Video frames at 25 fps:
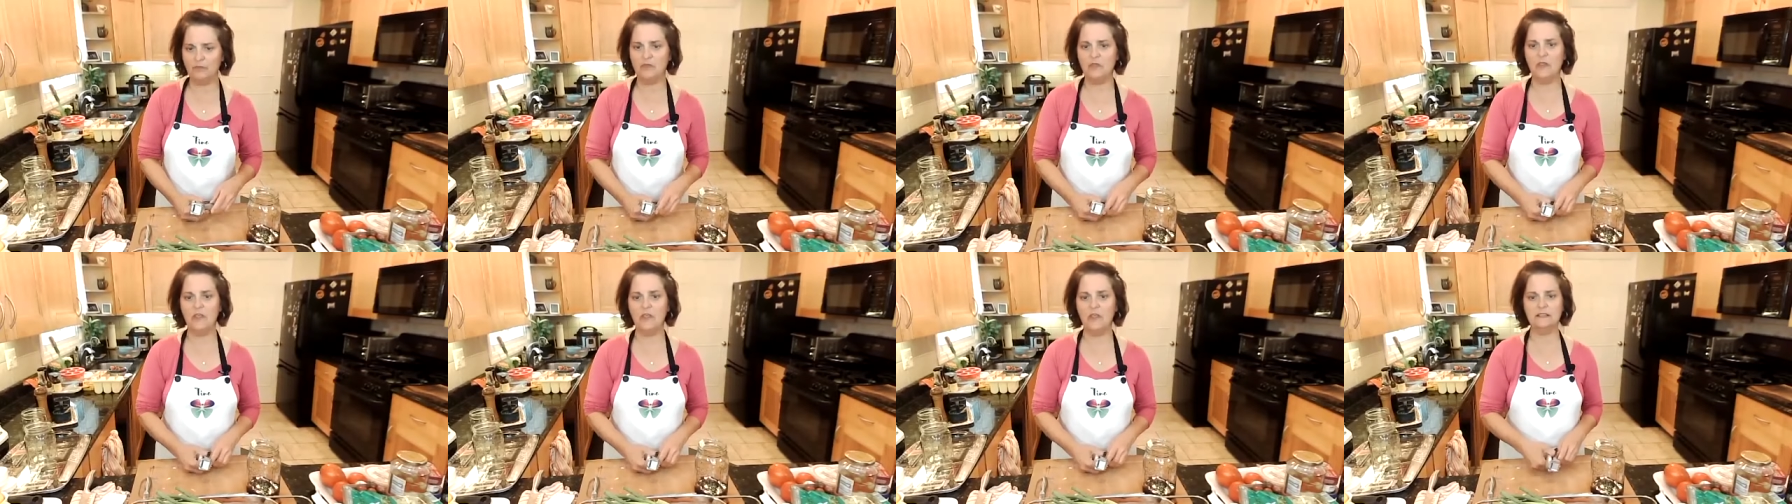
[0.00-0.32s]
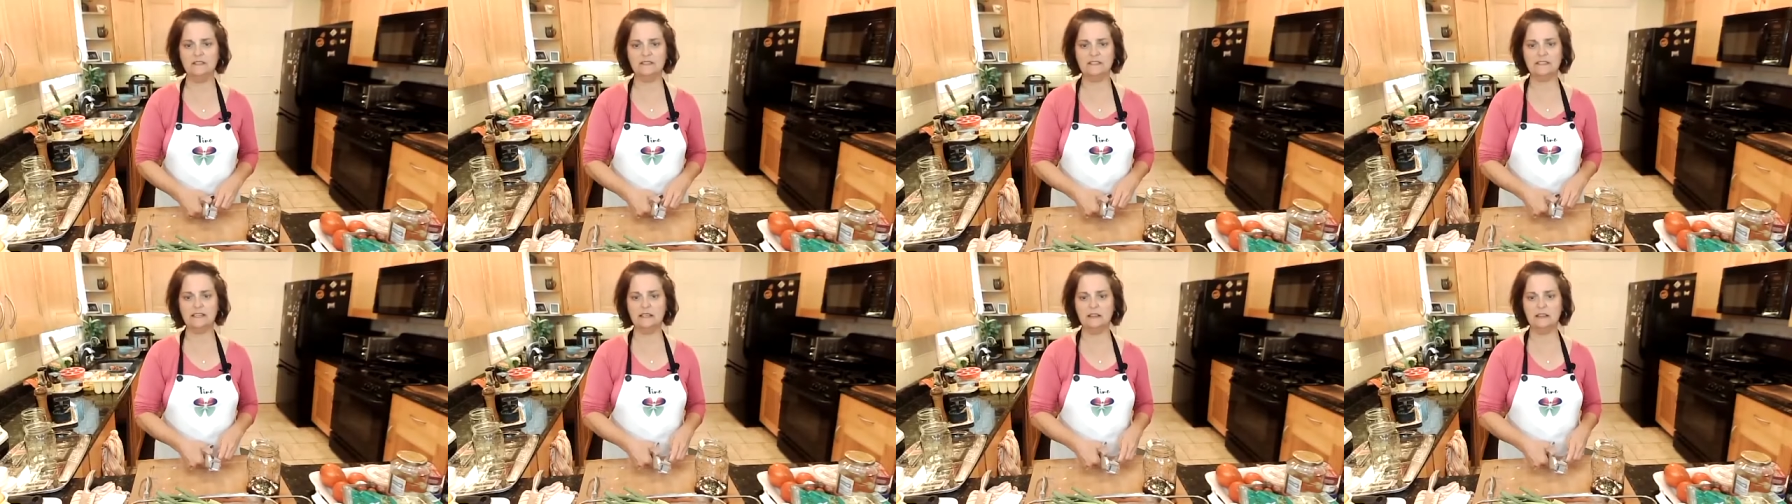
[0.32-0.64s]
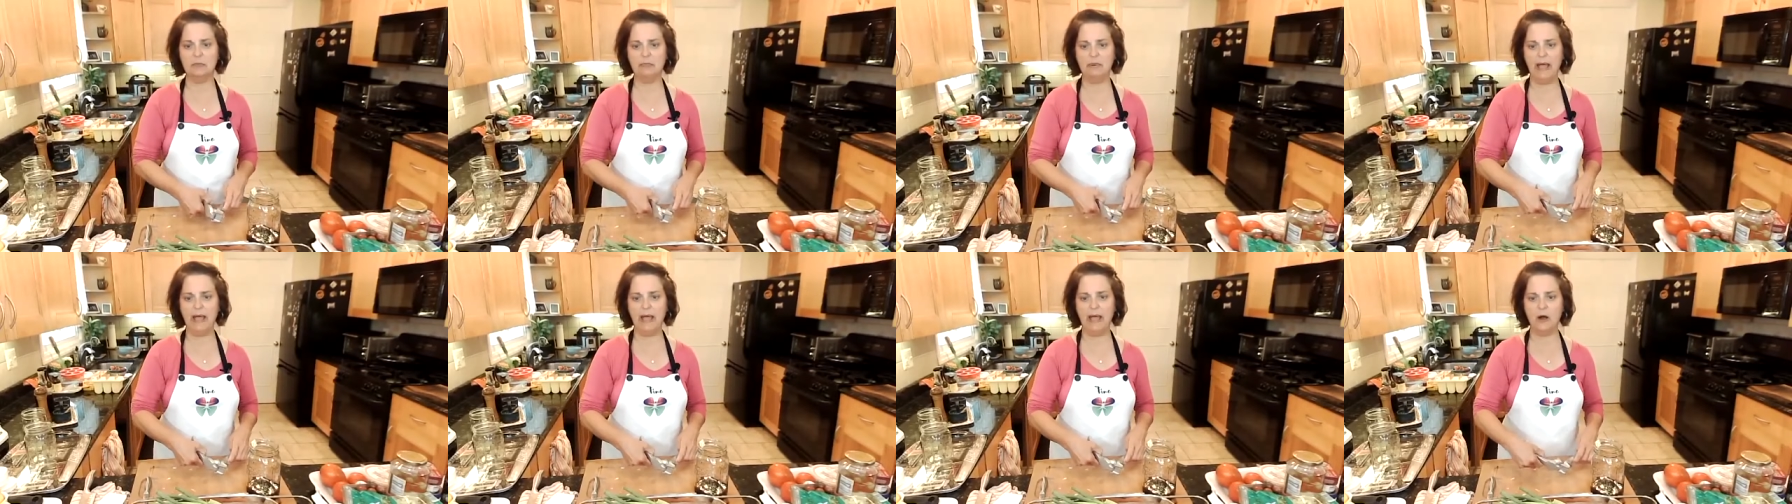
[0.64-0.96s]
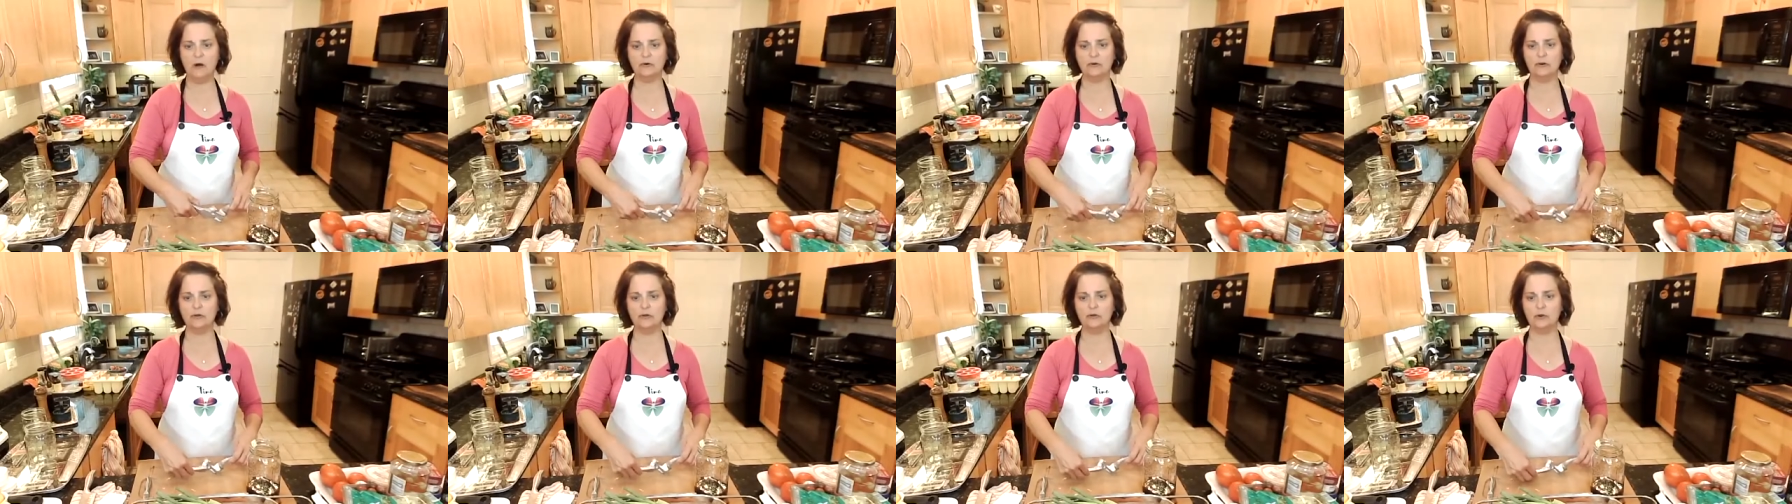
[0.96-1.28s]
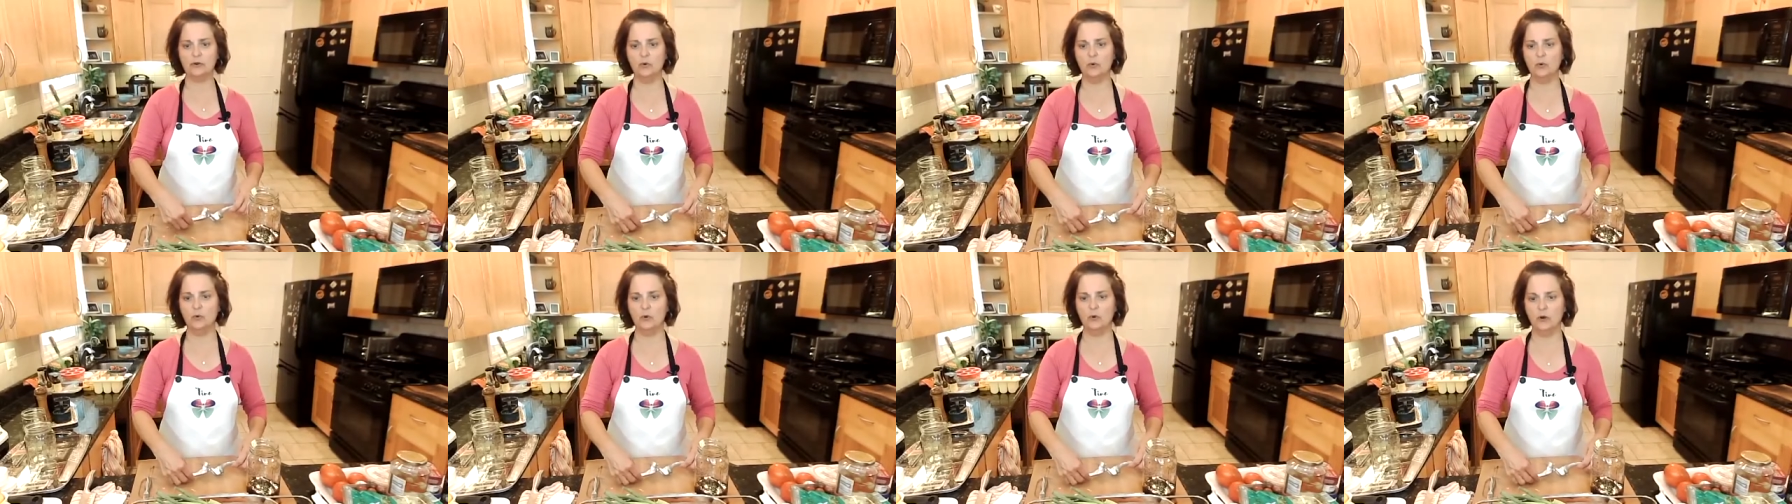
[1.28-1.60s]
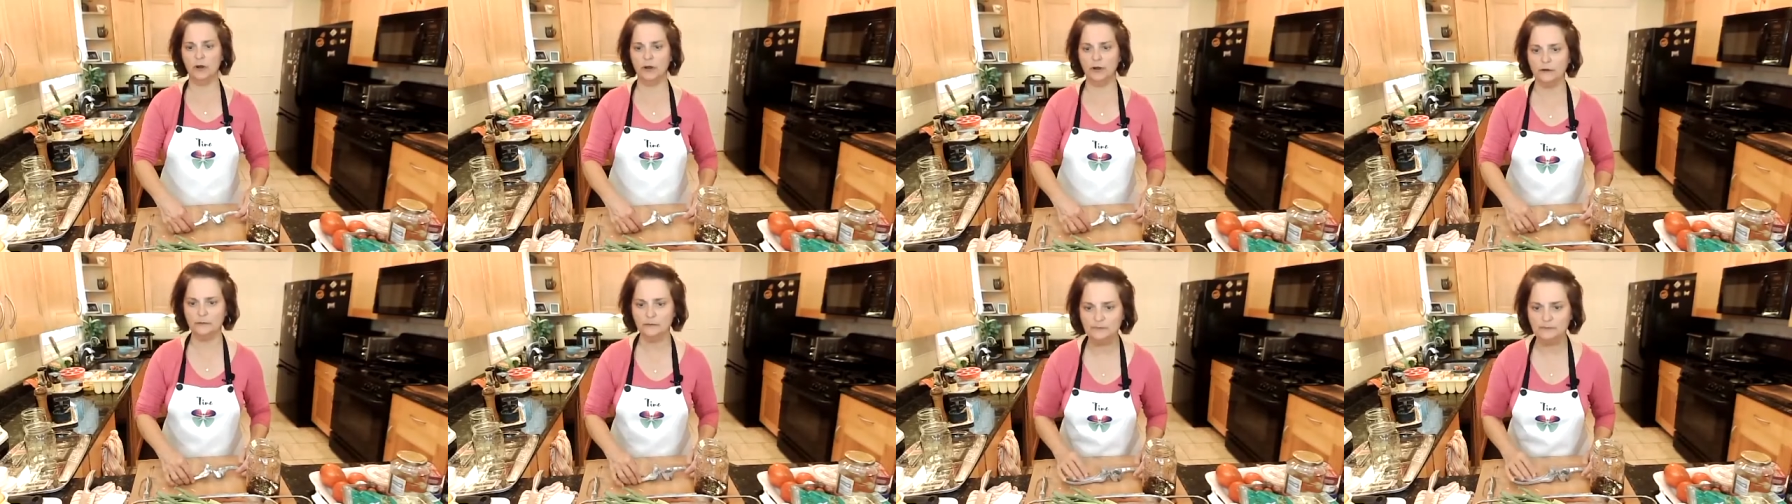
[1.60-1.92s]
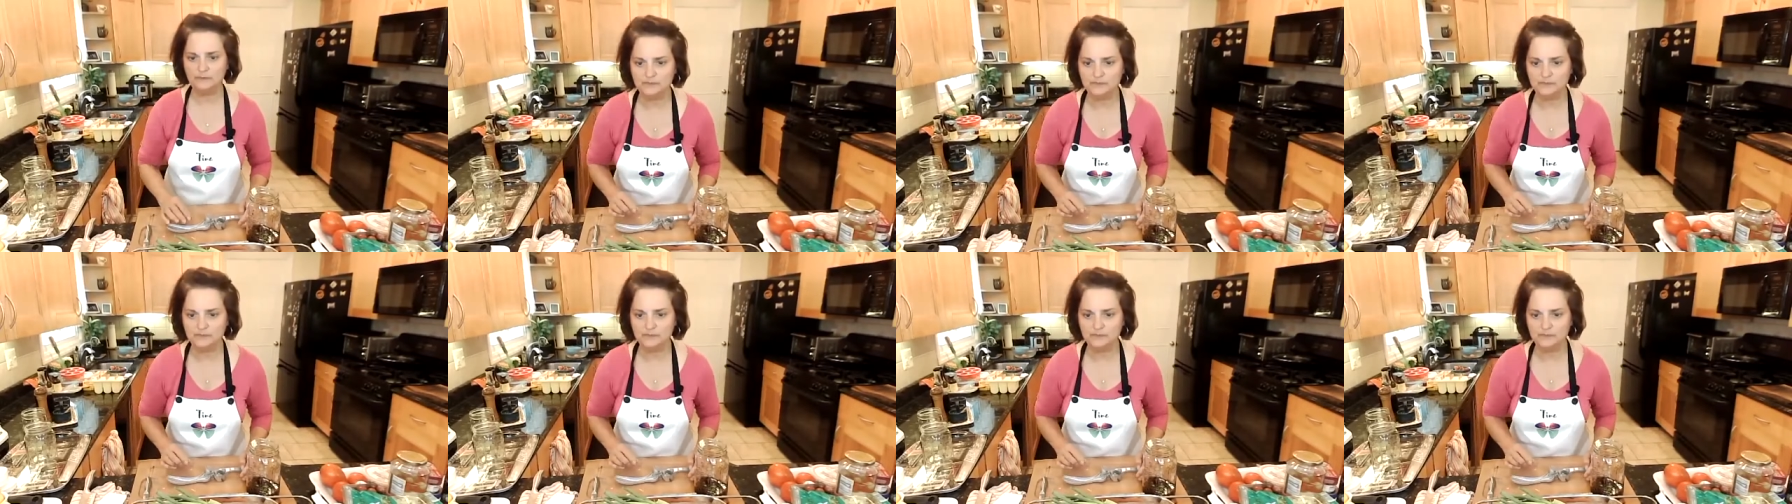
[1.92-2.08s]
than, say, the powdered or,